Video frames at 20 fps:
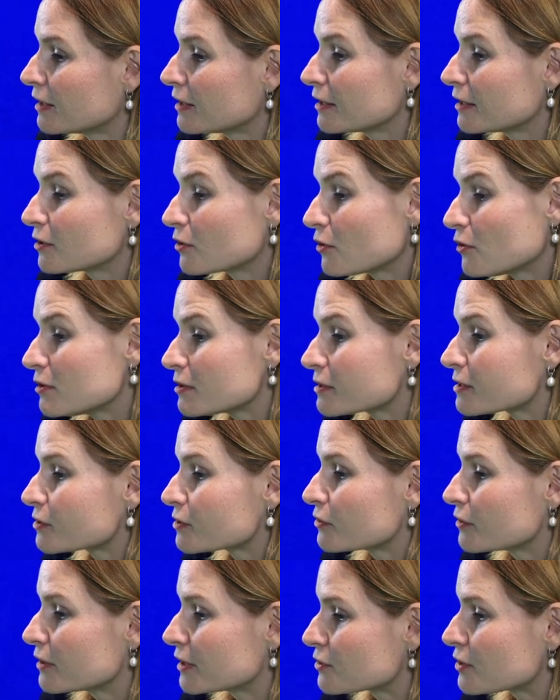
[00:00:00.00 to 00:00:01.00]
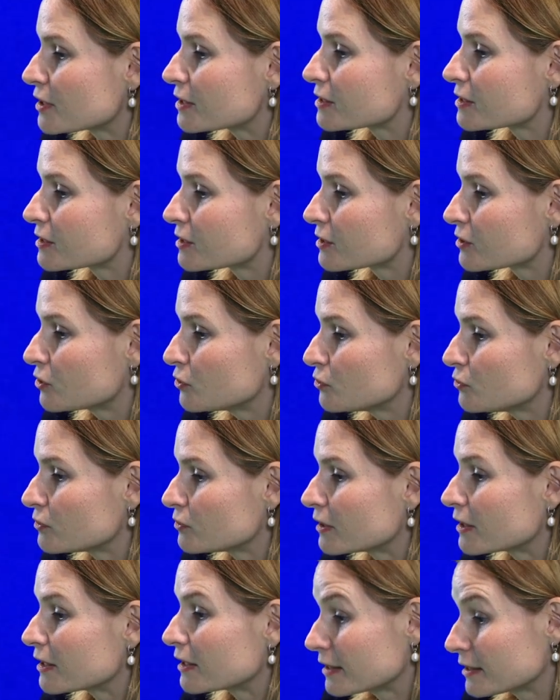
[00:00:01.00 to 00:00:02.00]
It also addresses you
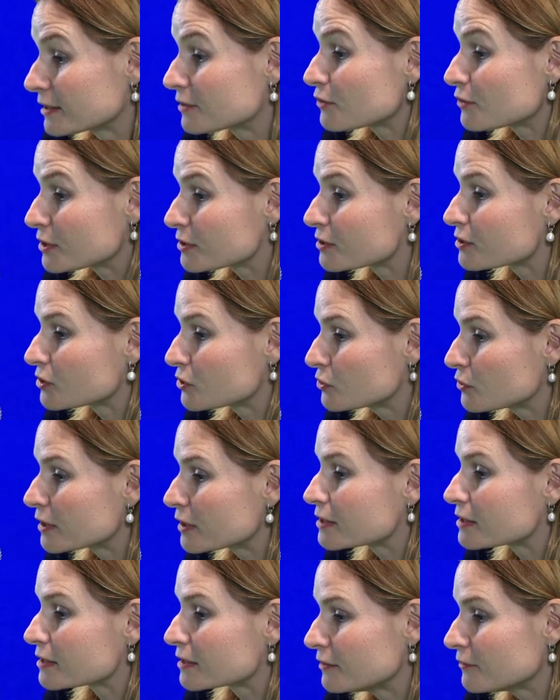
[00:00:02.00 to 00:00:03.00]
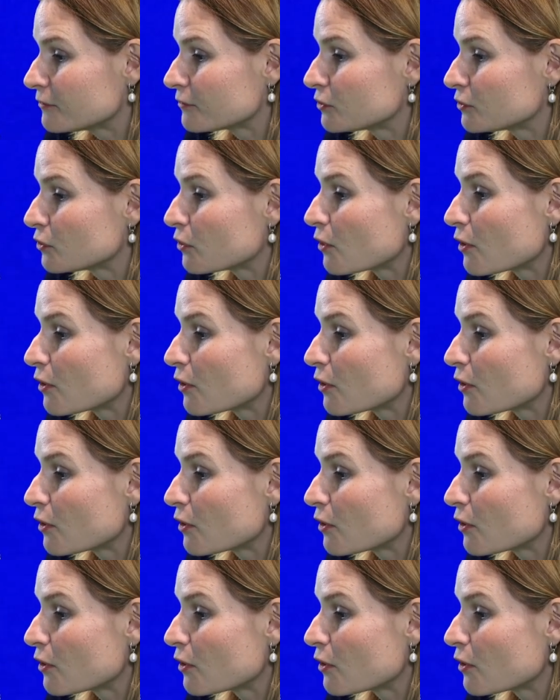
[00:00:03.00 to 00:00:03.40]
addresses you as if you